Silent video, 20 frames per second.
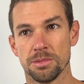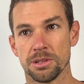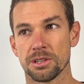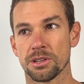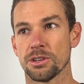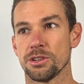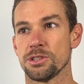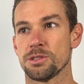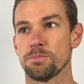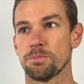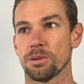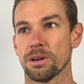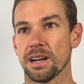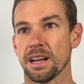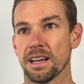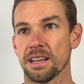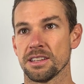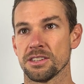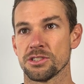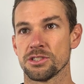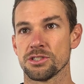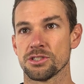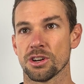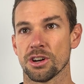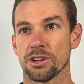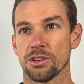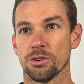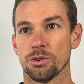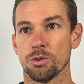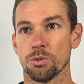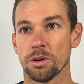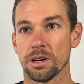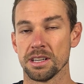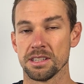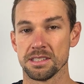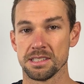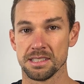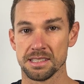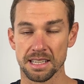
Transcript: because brands don't always